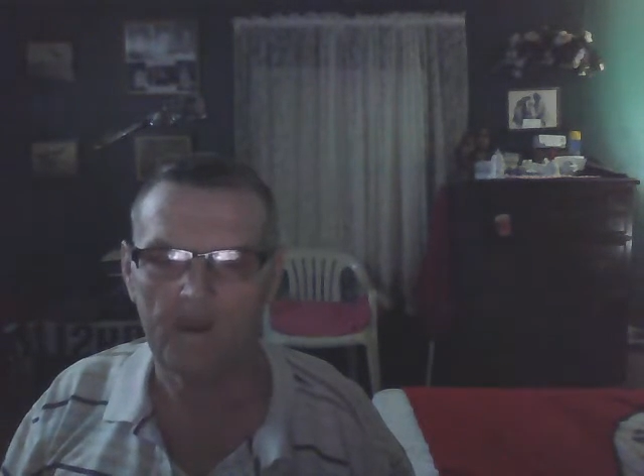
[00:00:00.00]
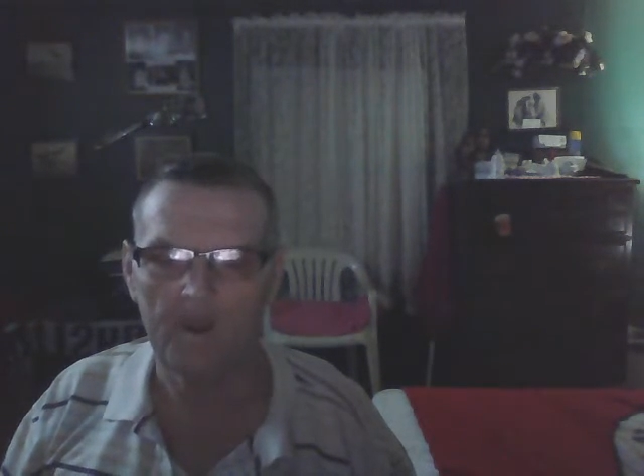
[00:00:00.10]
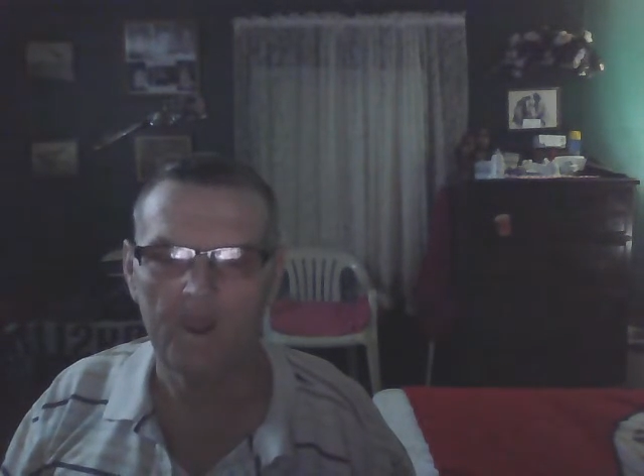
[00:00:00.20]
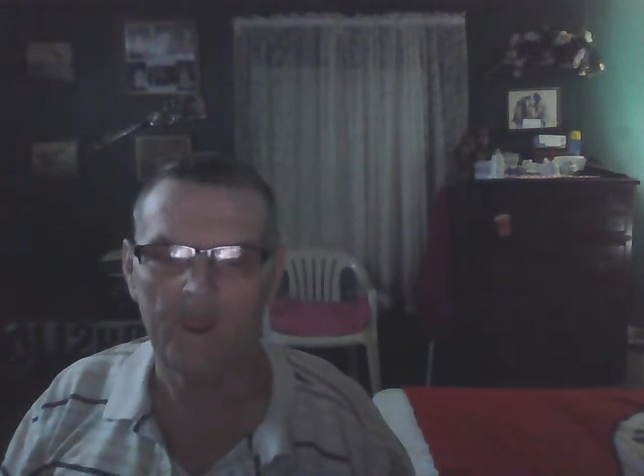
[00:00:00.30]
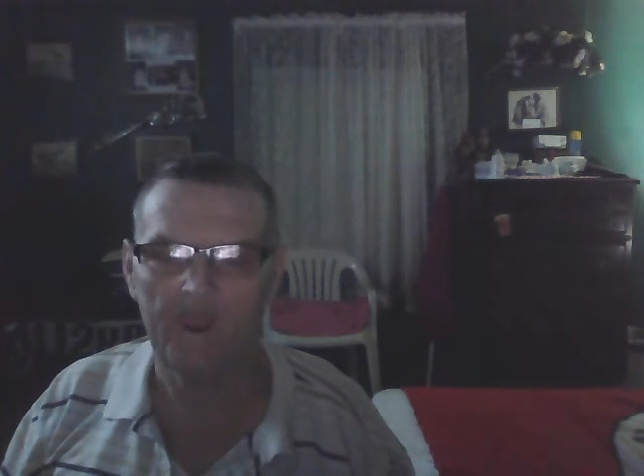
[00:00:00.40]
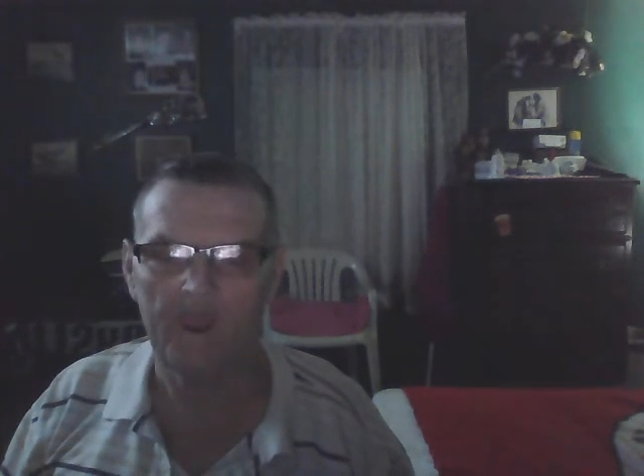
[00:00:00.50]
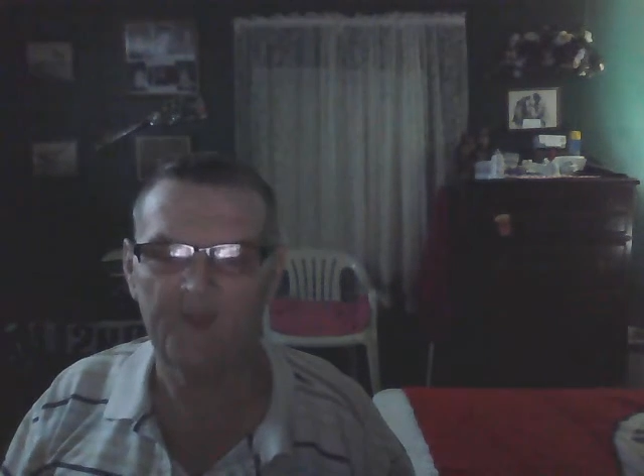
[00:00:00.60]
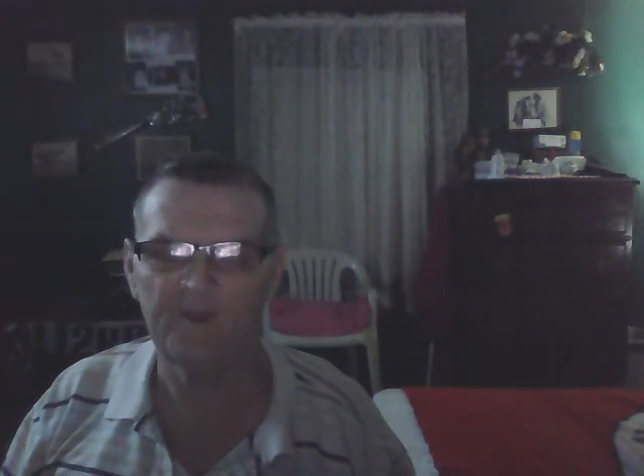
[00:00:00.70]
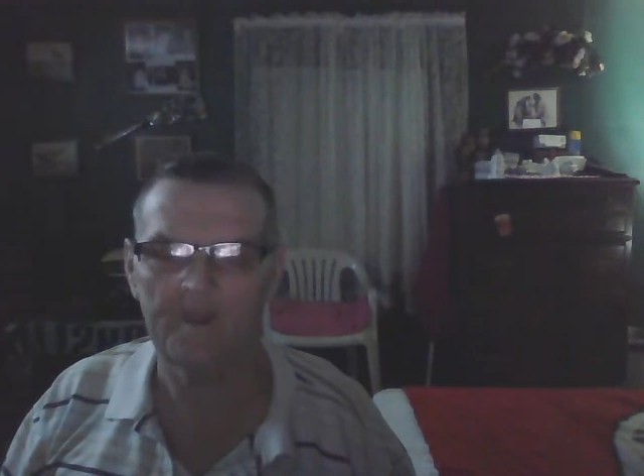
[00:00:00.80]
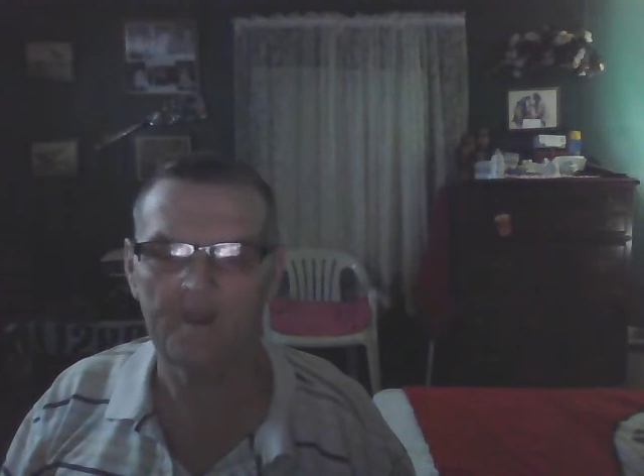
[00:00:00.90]
And
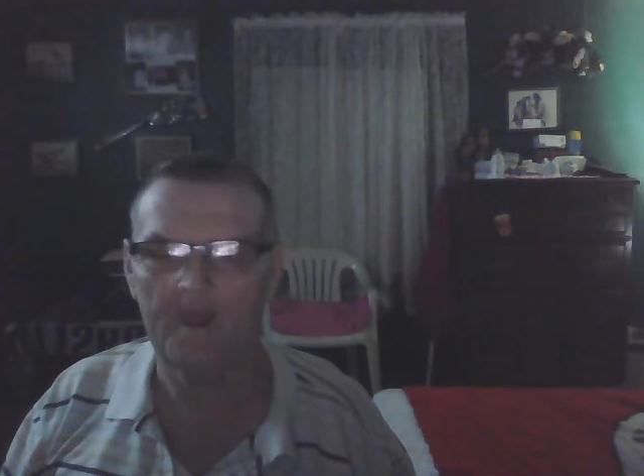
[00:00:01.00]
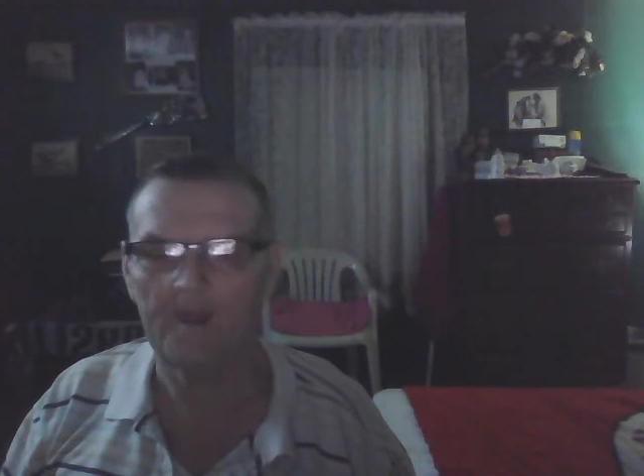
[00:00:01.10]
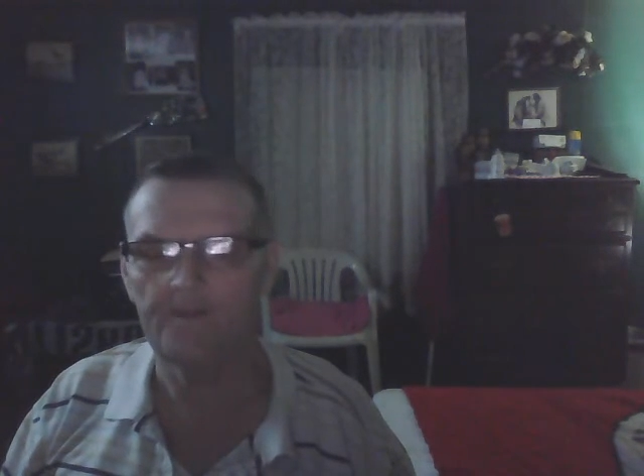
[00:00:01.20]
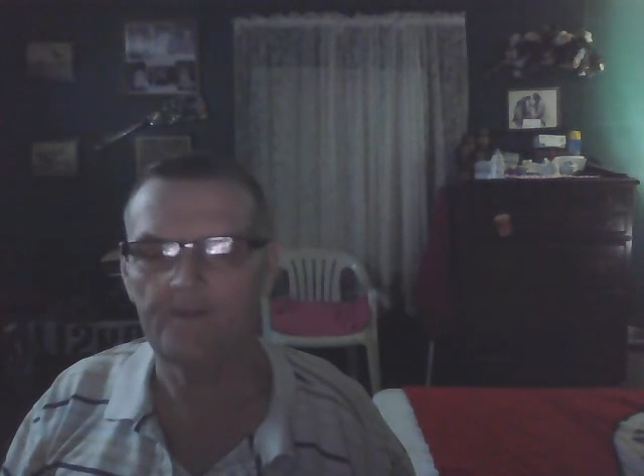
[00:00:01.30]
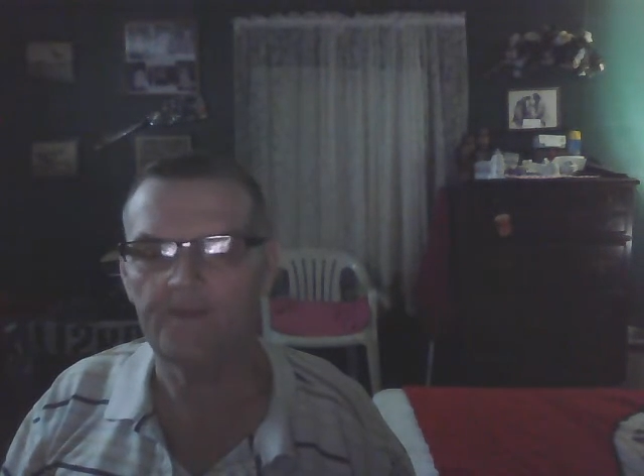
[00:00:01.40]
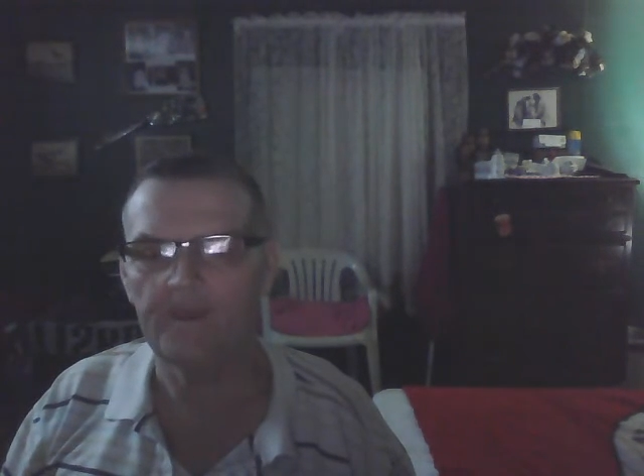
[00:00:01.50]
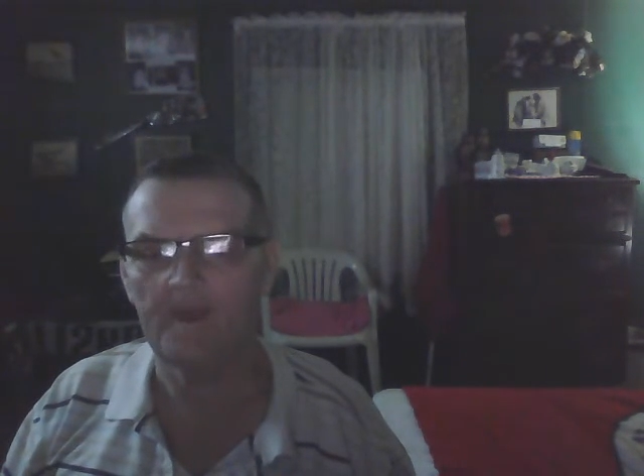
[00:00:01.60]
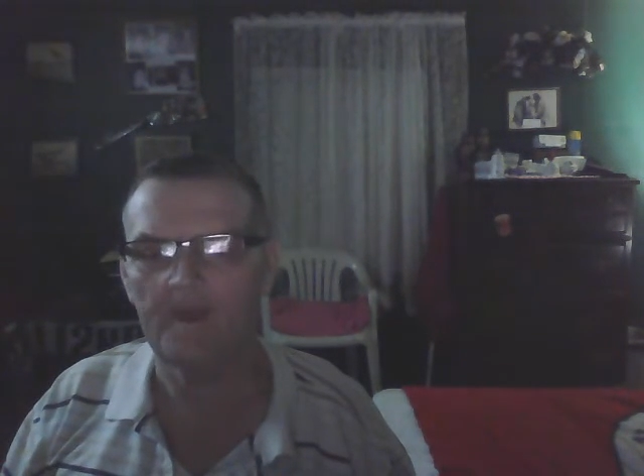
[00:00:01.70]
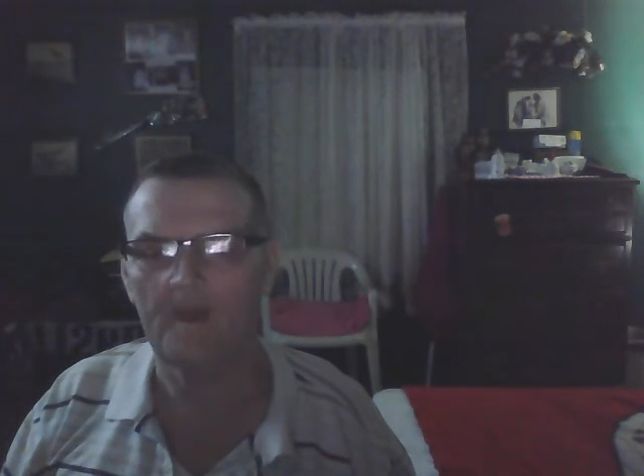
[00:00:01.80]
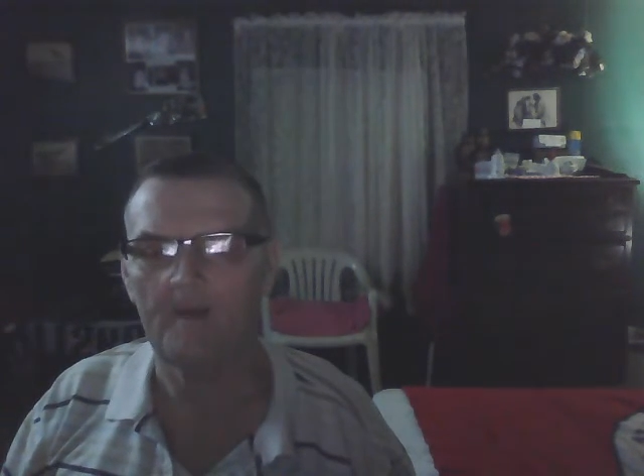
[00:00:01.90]
the
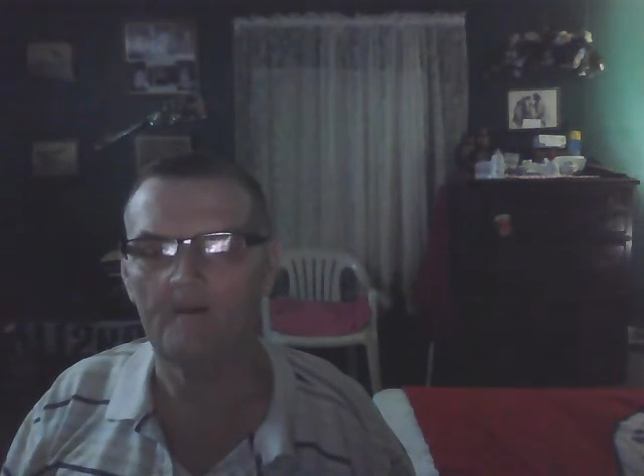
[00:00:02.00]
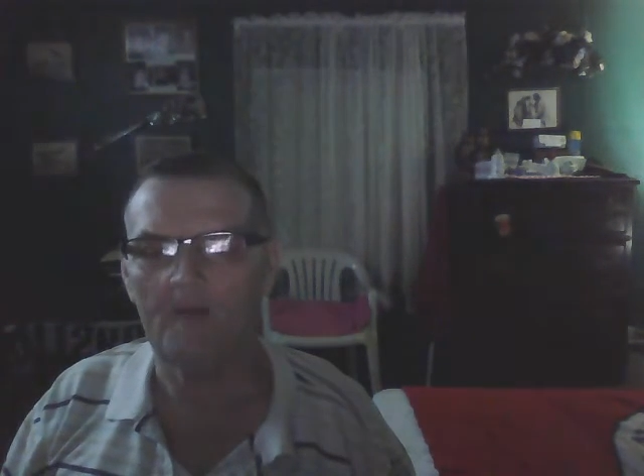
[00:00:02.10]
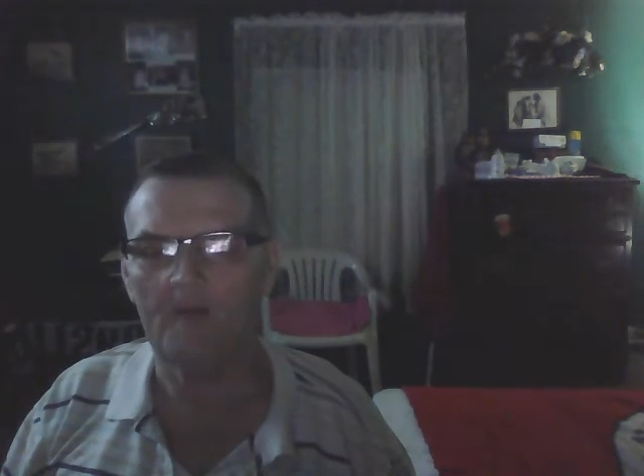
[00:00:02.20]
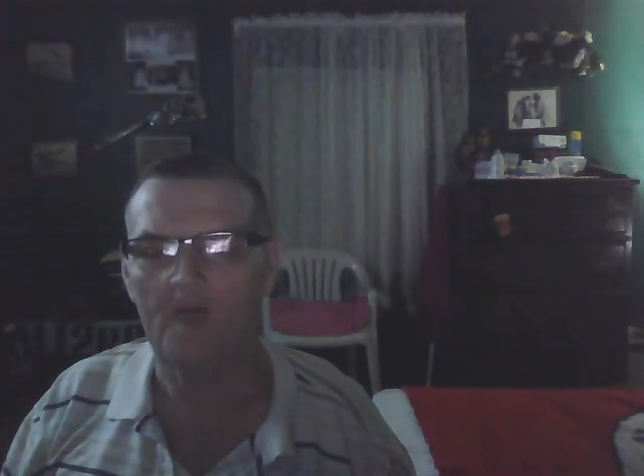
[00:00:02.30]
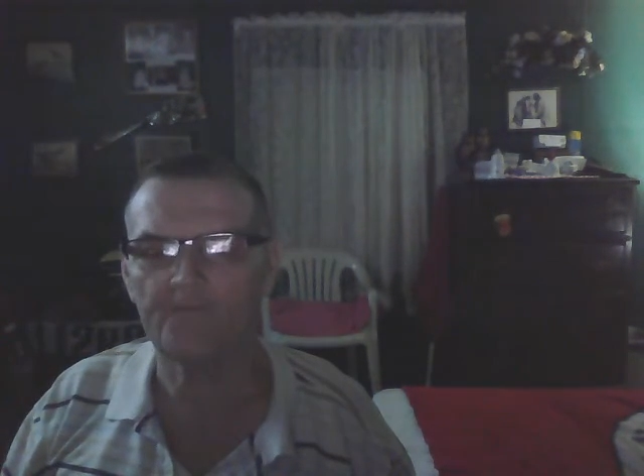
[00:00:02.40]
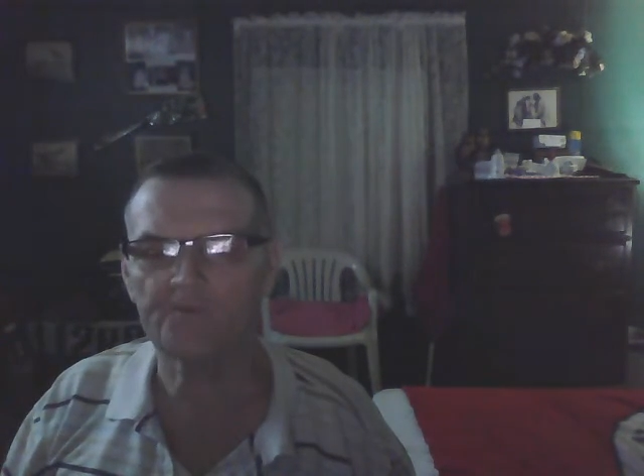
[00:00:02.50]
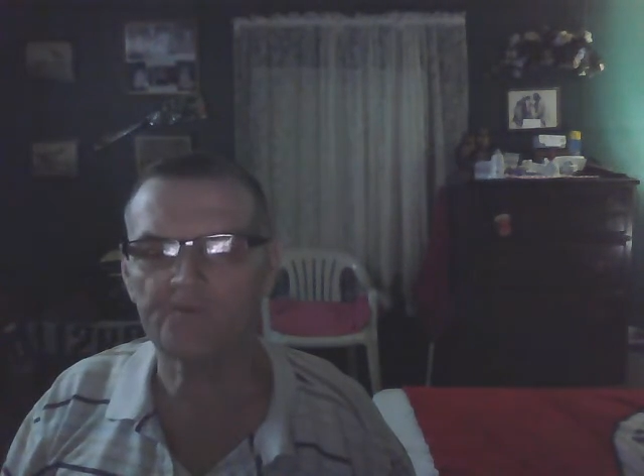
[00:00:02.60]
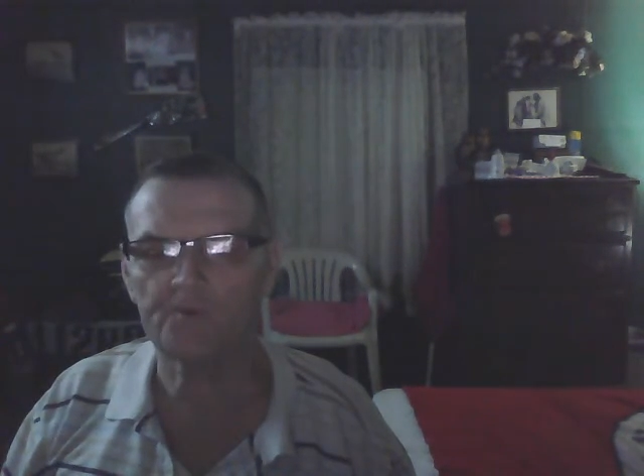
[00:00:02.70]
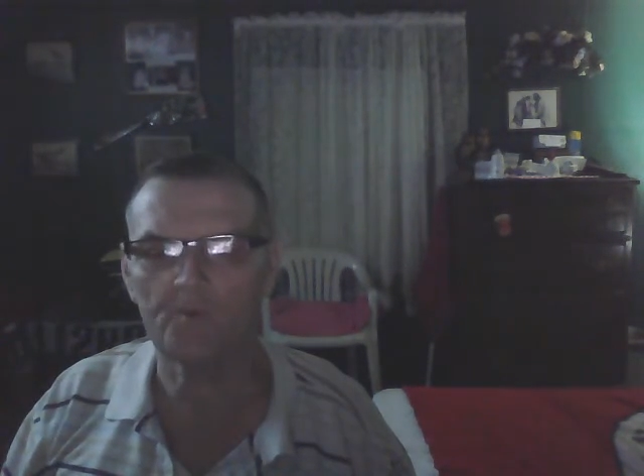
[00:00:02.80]
officers would